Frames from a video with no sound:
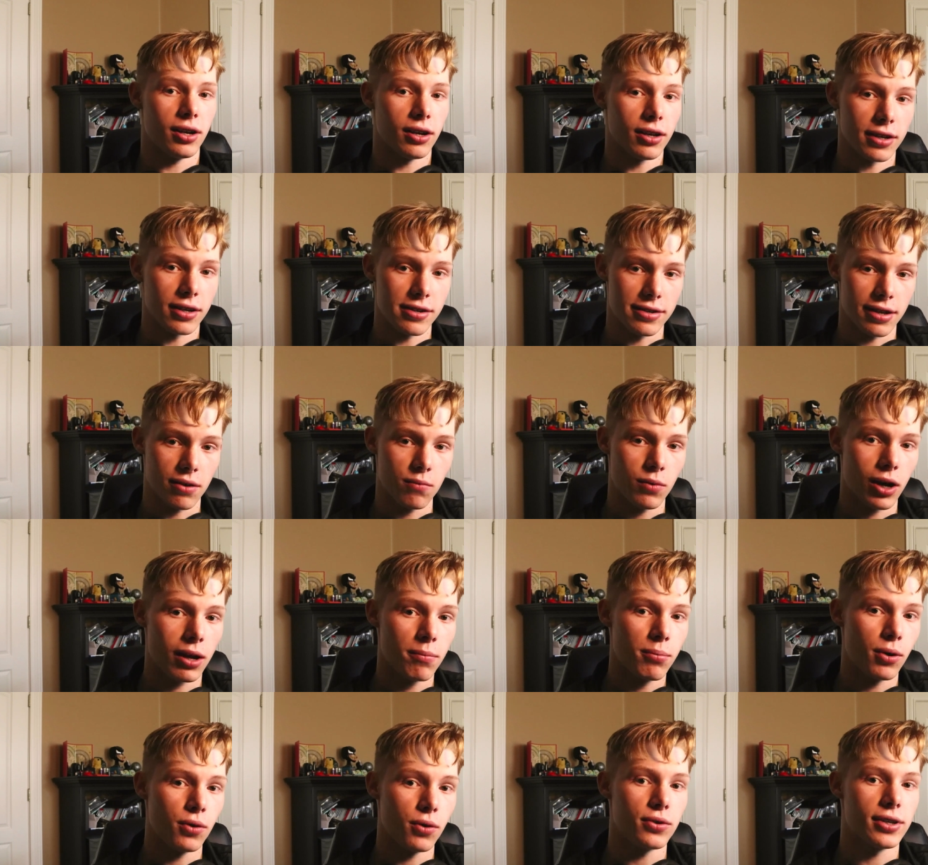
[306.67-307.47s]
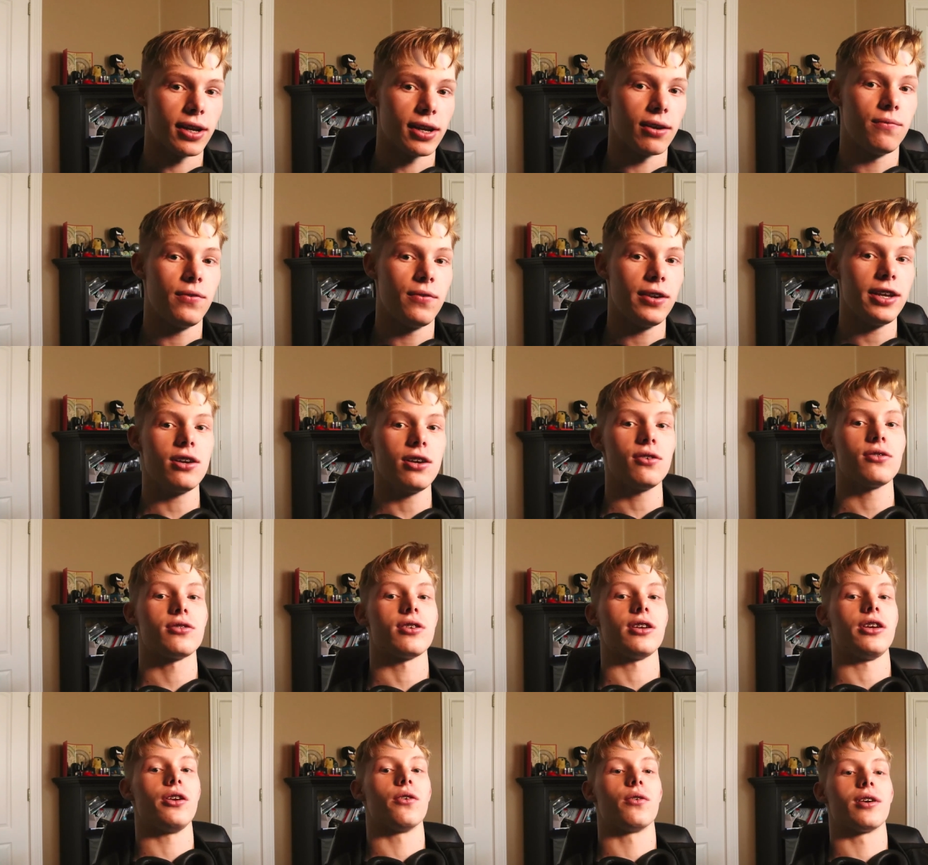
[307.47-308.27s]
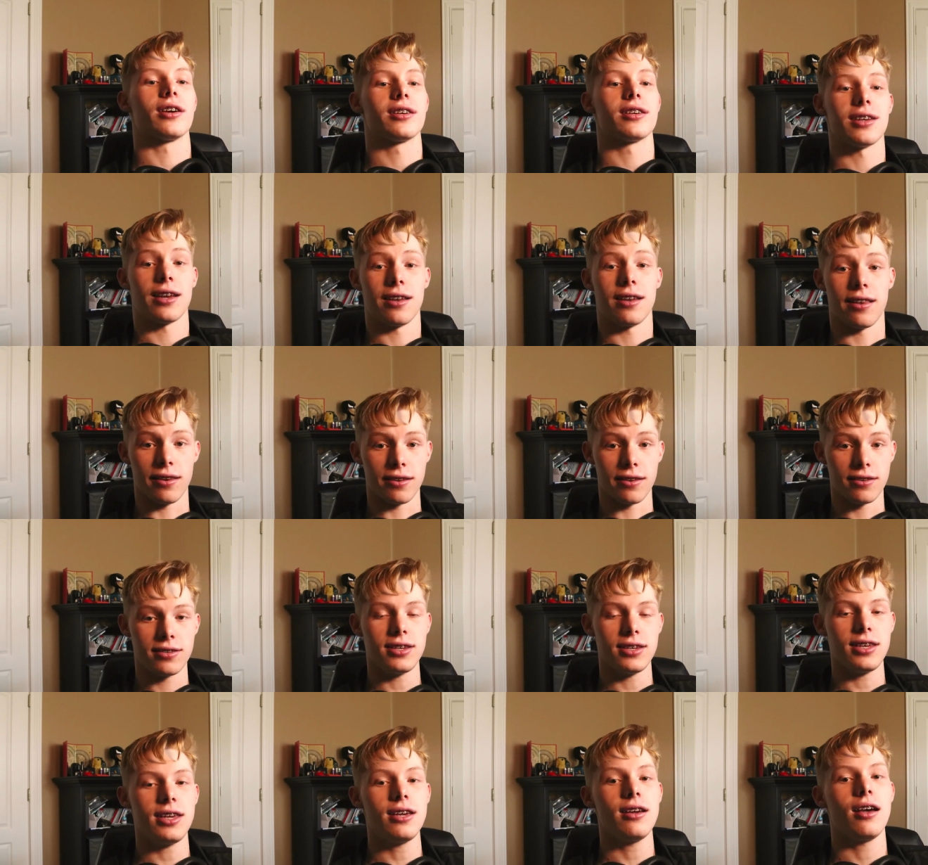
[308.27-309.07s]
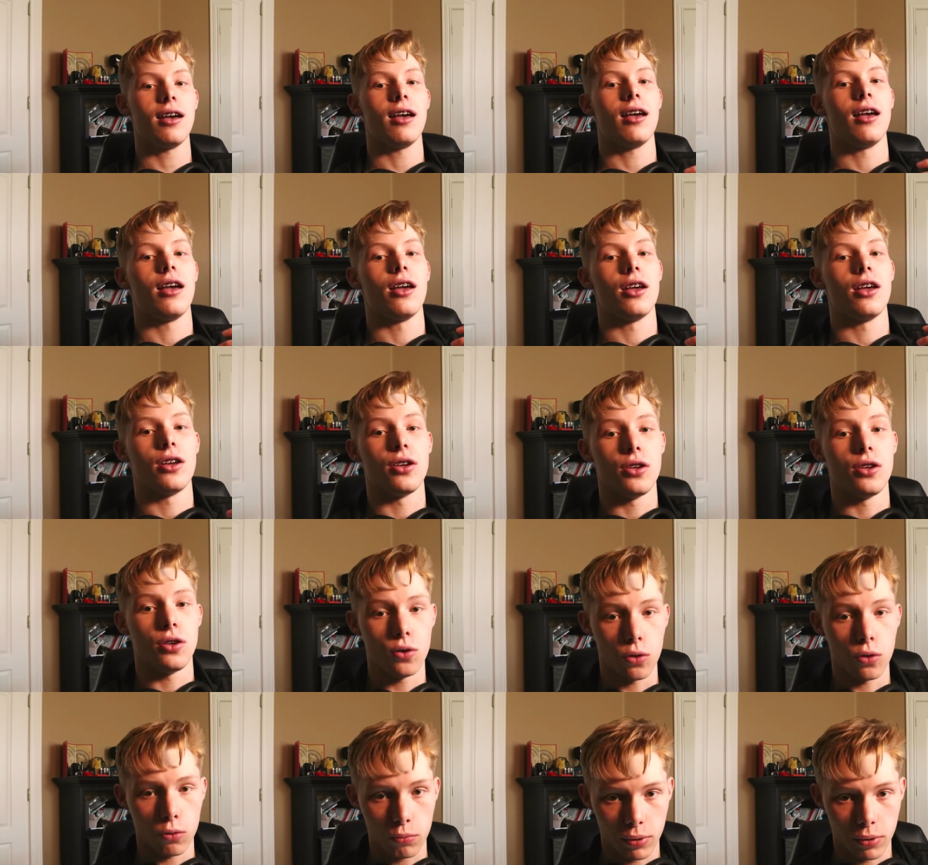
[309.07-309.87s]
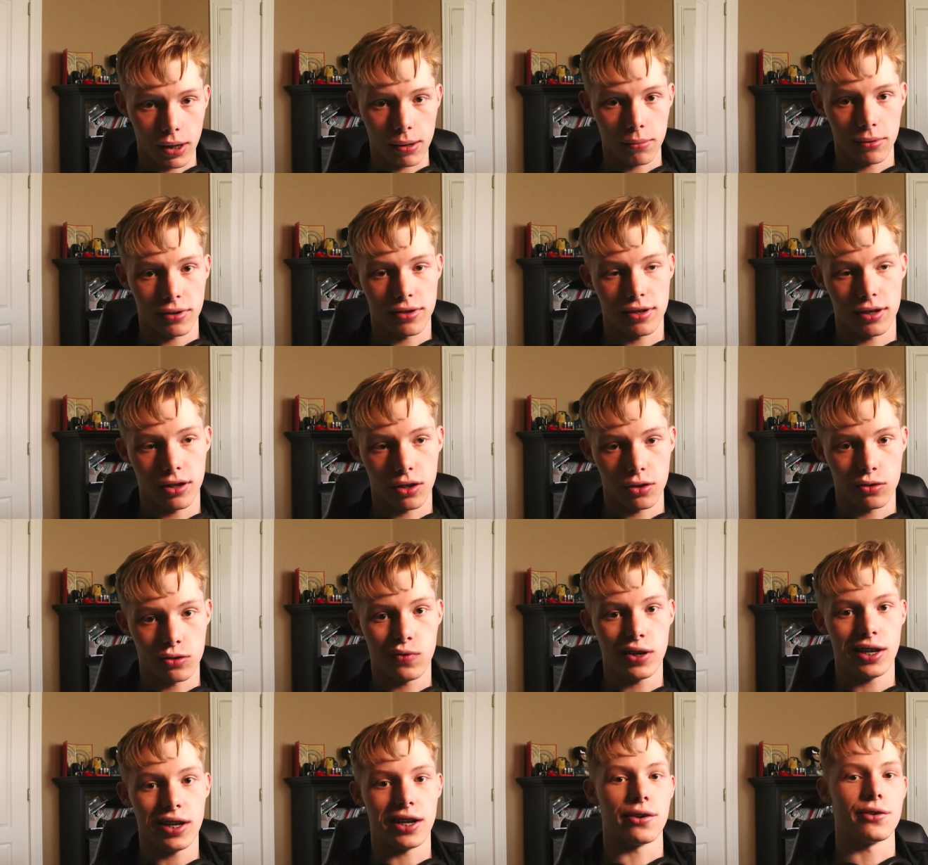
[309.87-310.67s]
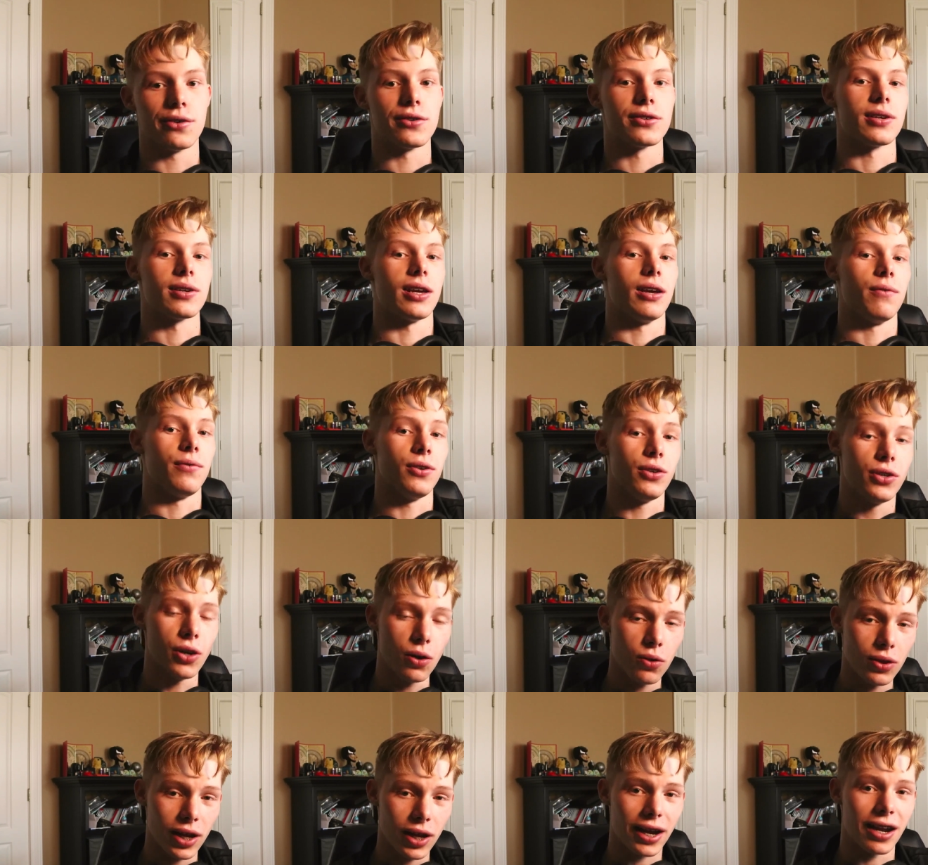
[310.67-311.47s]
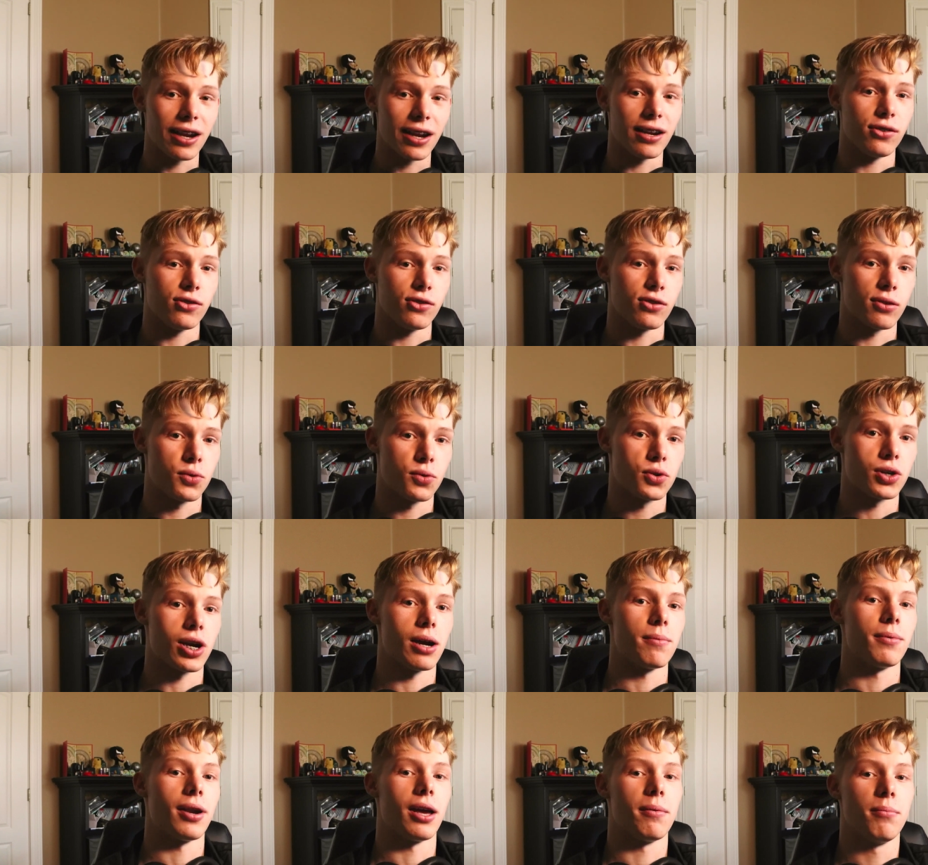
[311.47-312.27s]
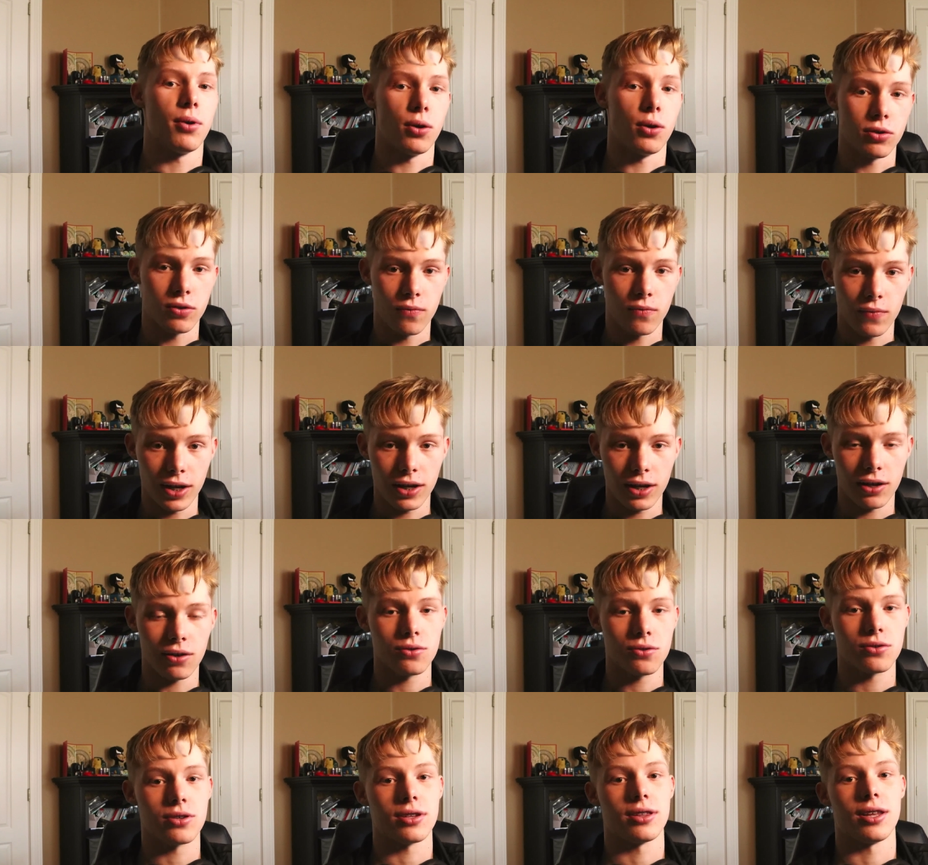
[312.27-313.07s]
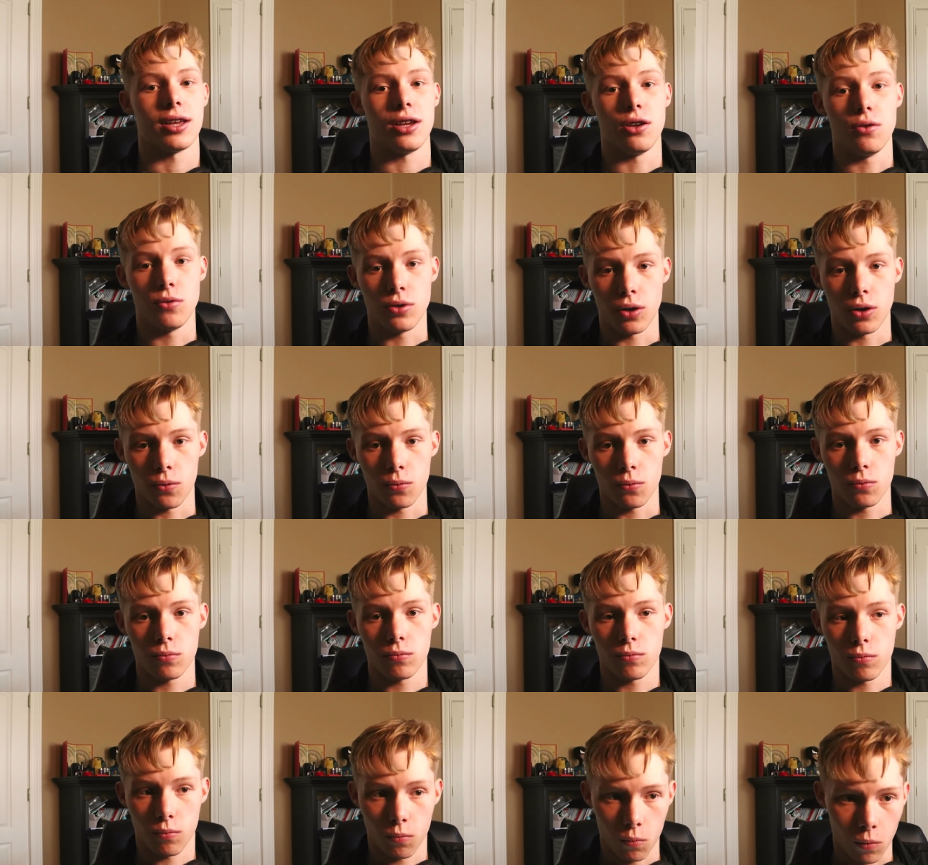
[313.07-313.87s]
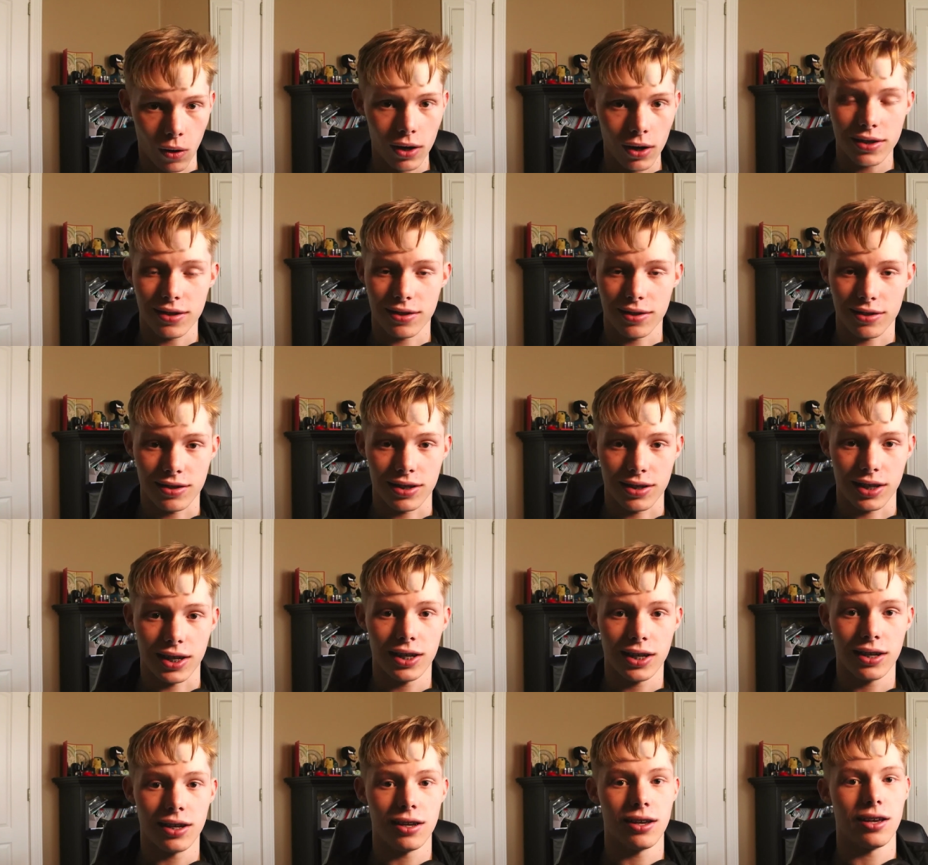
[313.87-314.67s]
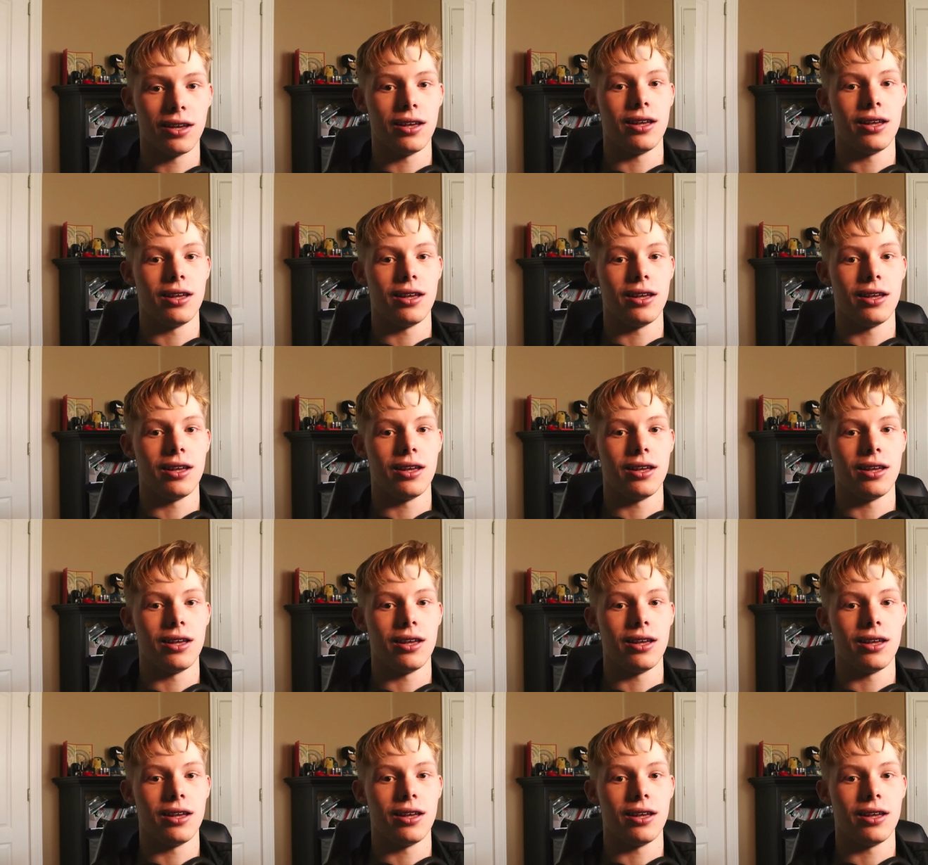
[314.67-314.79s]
Because then when I post out videos that you're excited to see, you'll be able to see those videos. If you don't like it and you subscribe and I post videos that you don't want to see,